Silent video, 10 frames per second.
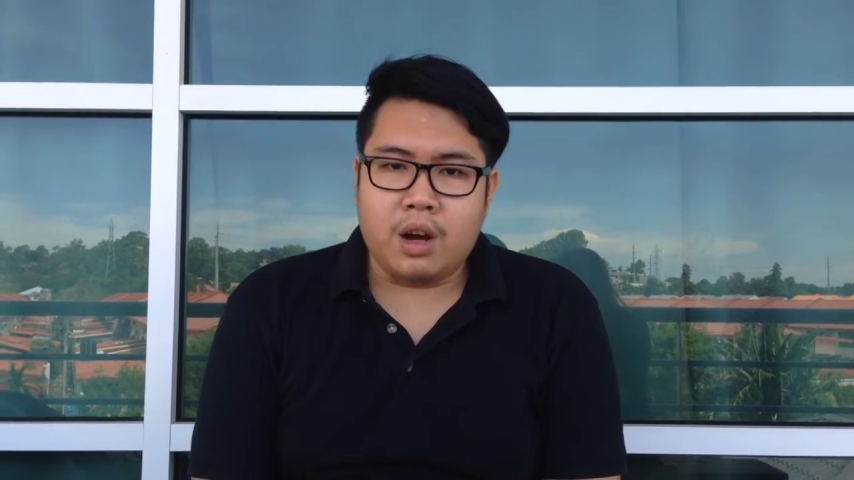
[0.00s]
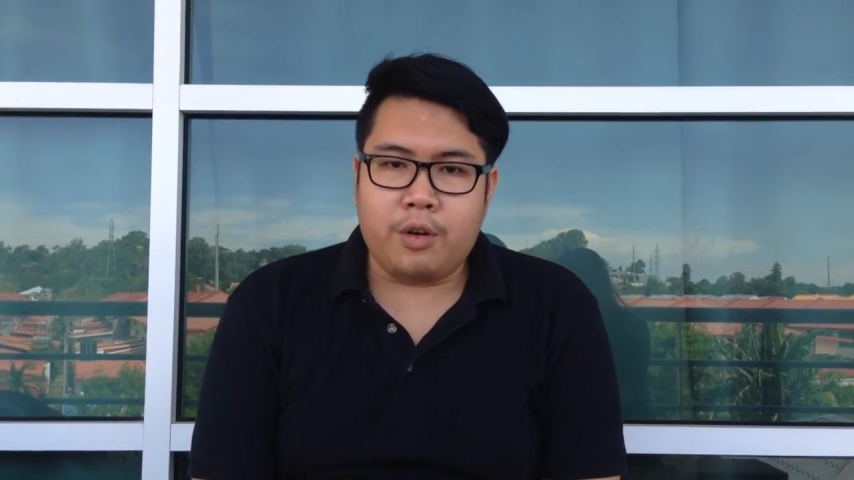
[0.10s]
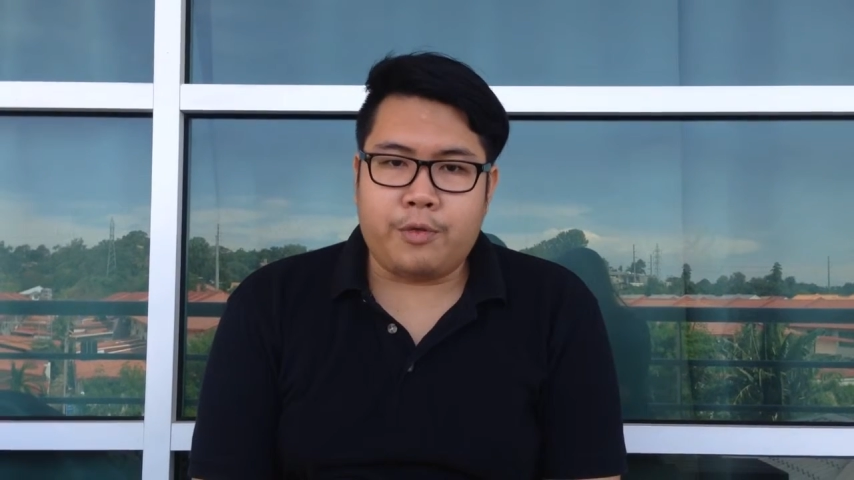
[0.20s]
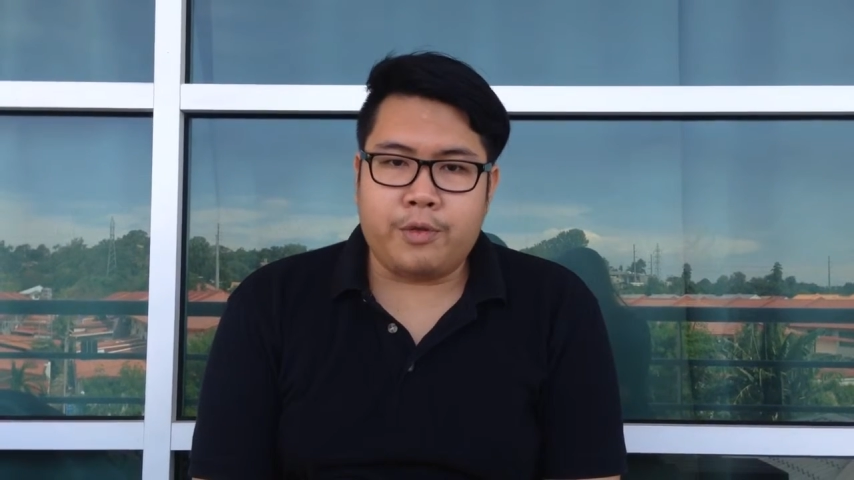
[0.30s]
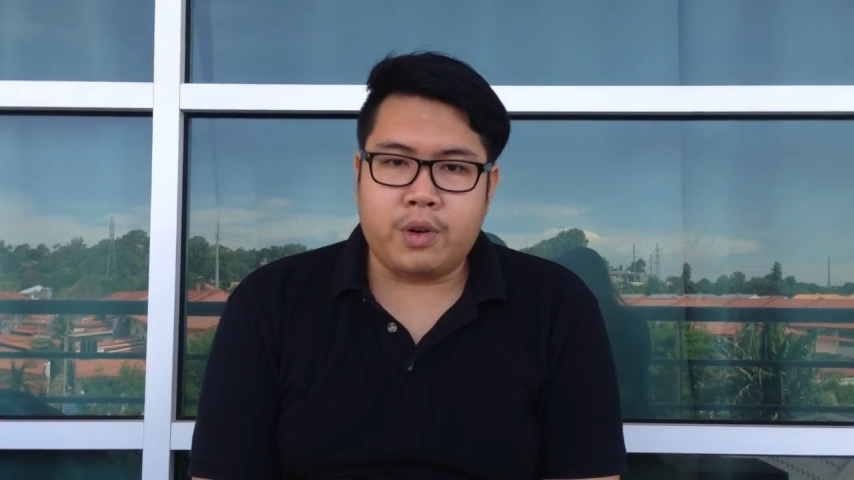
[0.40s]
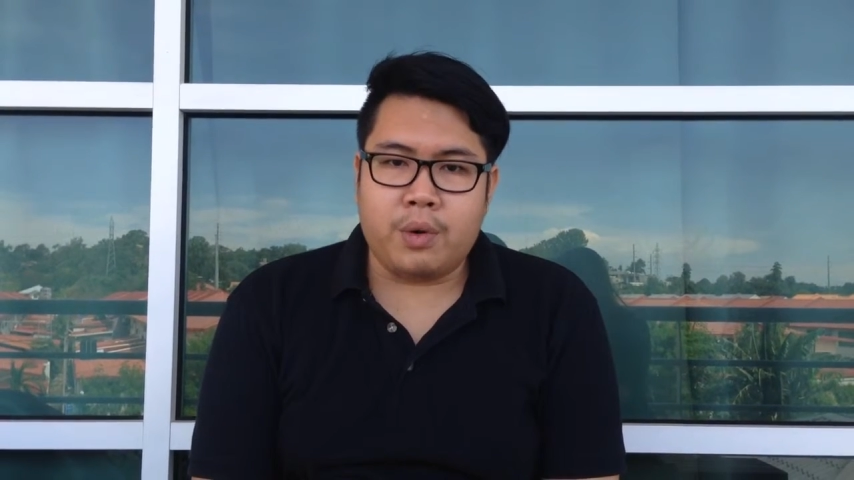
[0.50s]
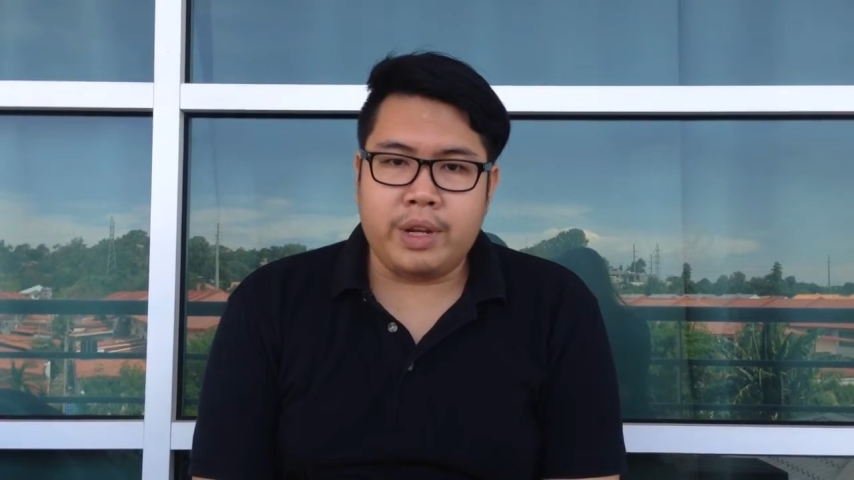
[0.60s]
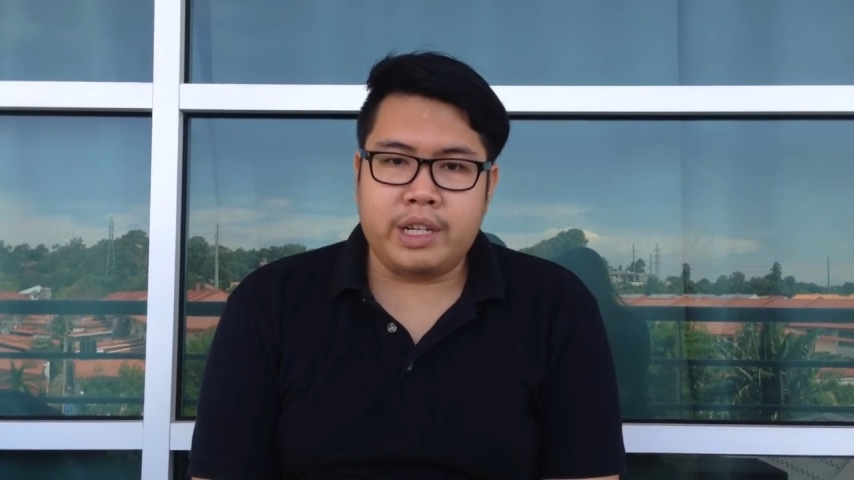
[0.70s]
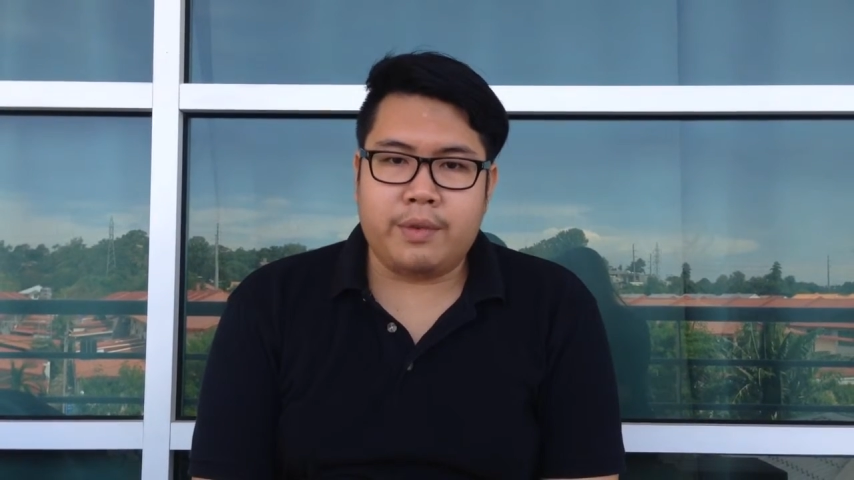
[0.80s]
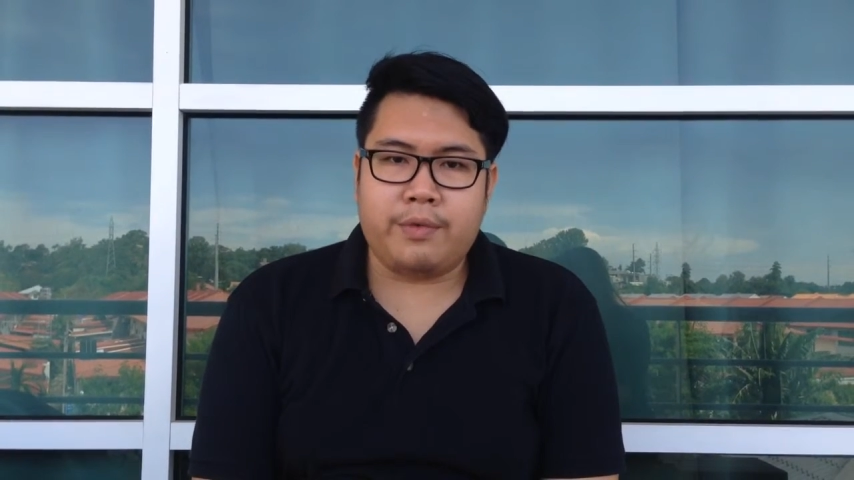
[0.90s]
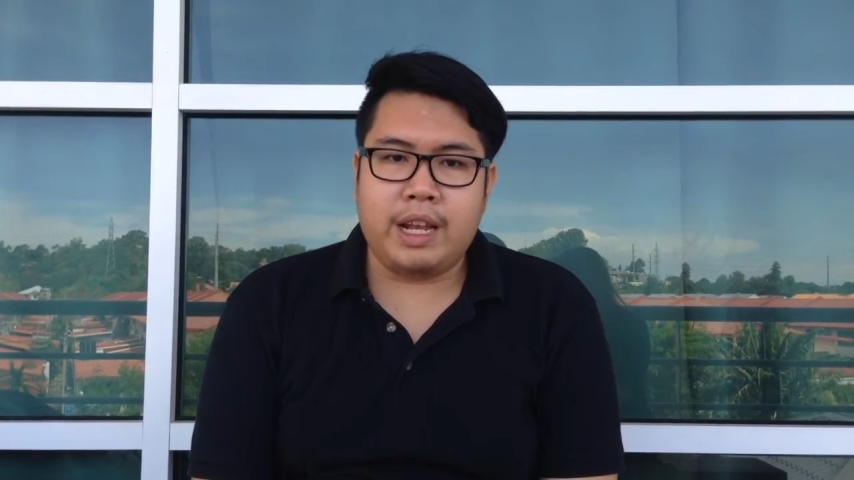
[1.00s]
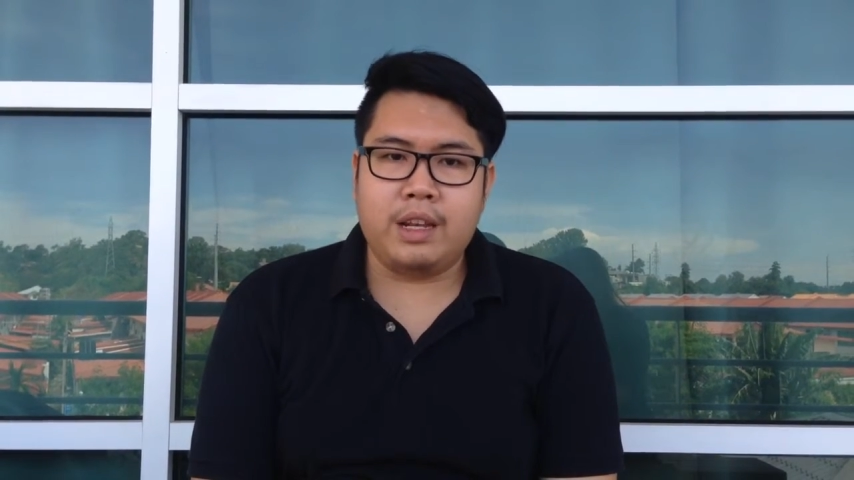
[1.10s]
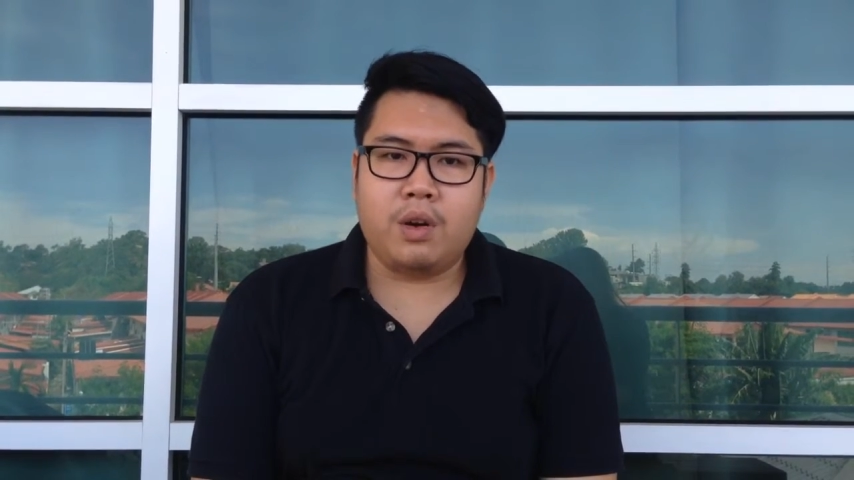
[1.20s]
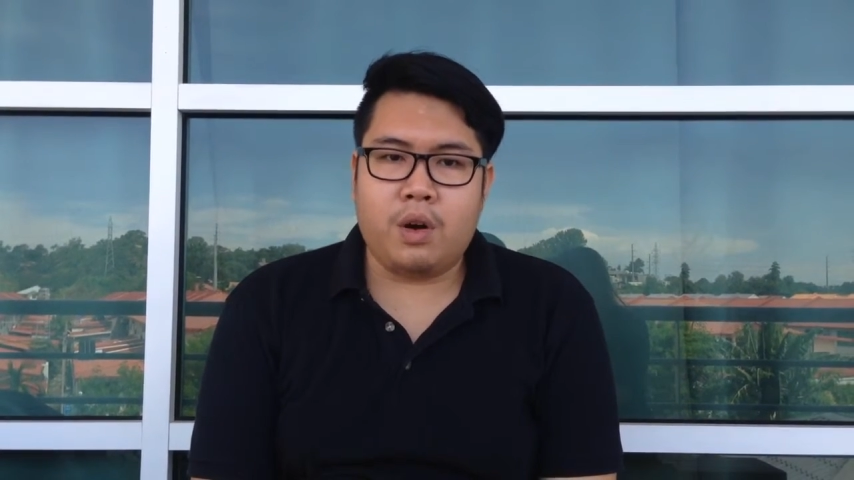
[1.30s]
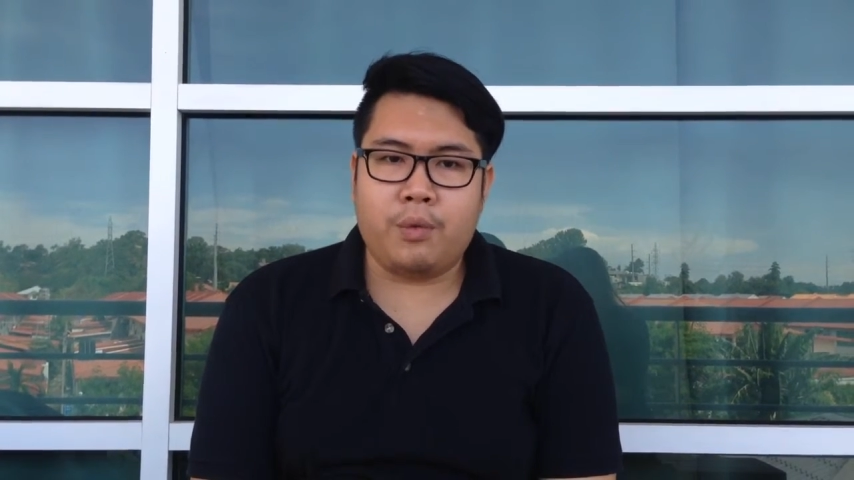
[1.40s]
of growing the
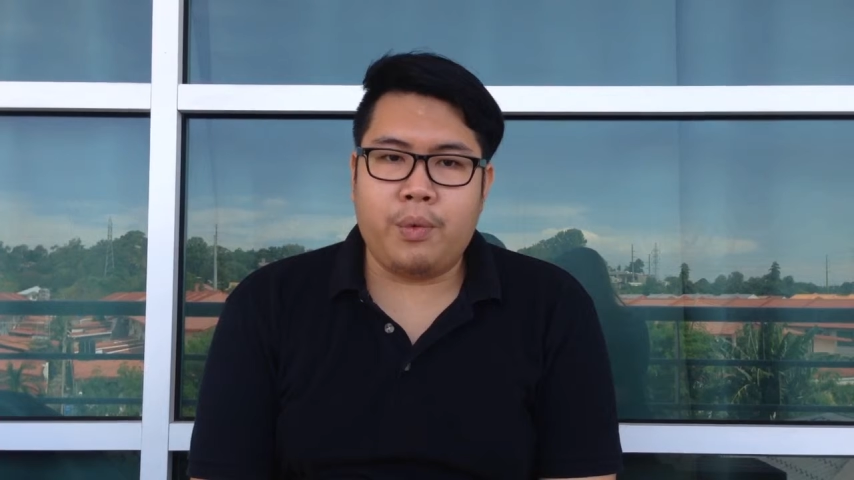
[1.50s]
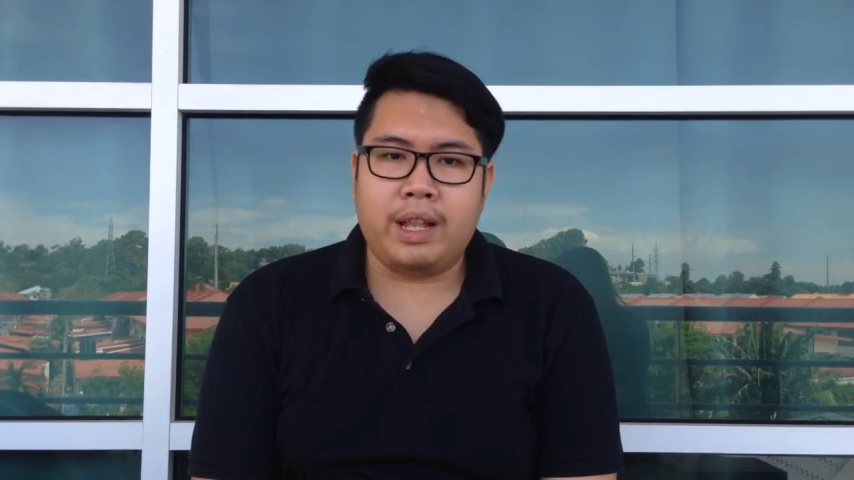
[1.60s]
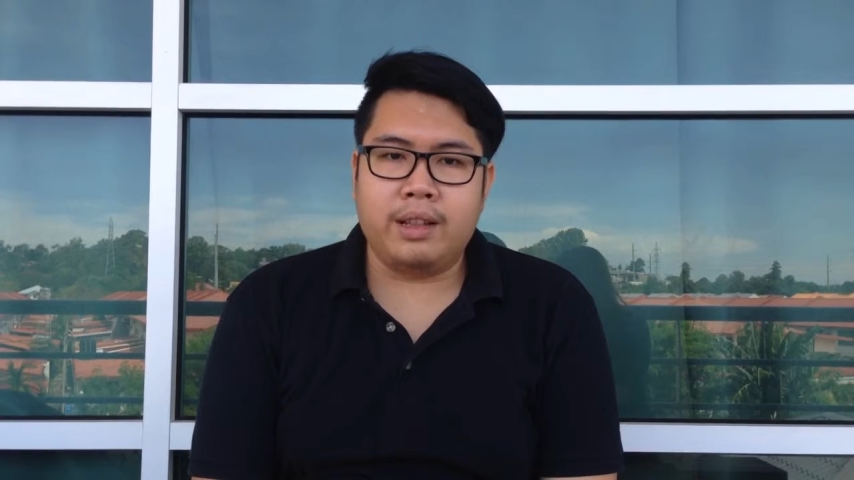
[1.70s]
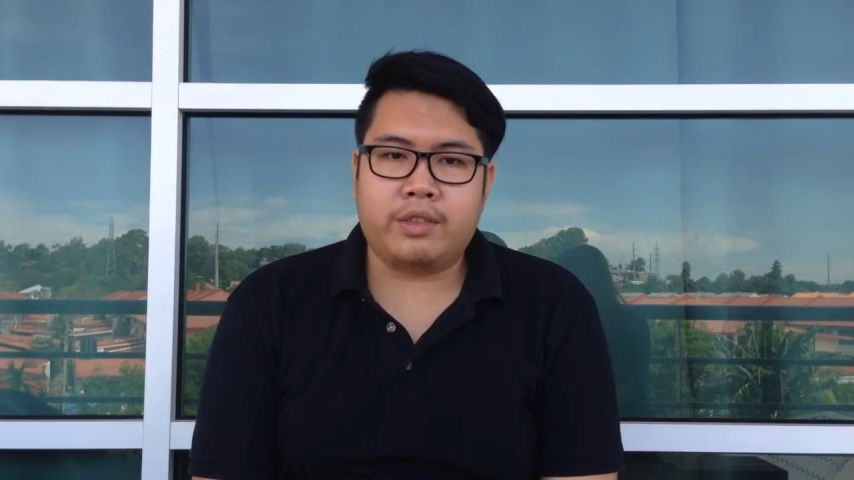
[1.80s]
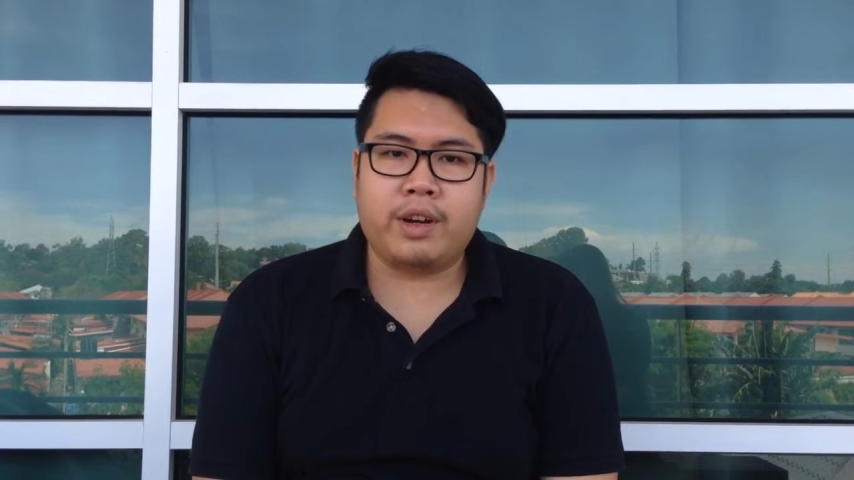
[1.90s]
value of wealth,